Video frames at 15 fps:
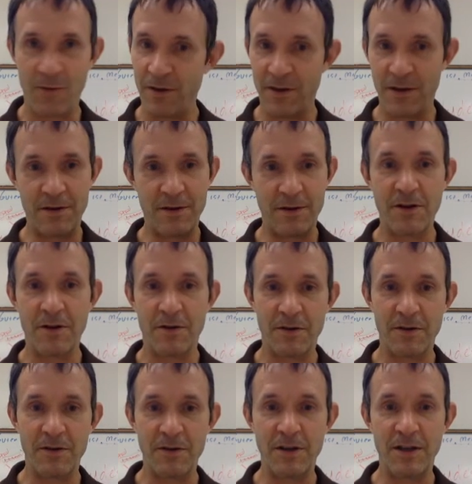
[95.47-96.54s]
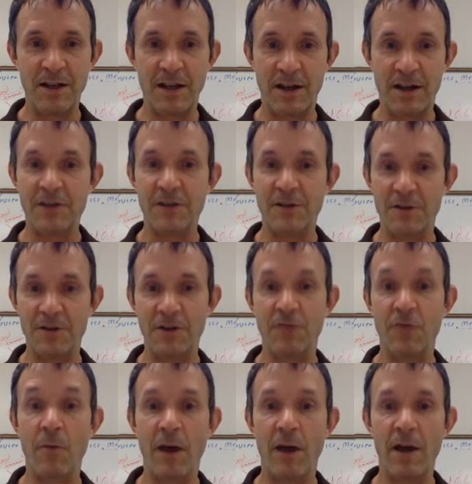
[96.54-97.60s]
well then you need to get on Synergy and
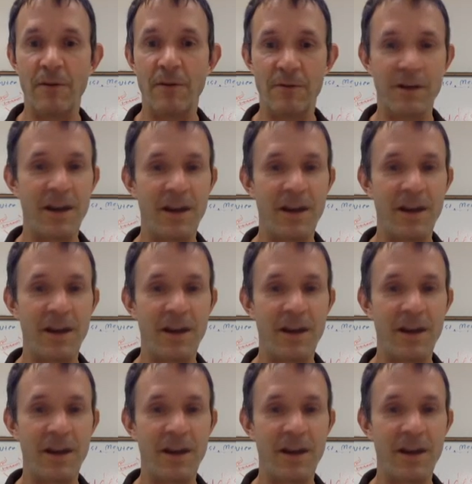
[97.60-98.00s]
remind them.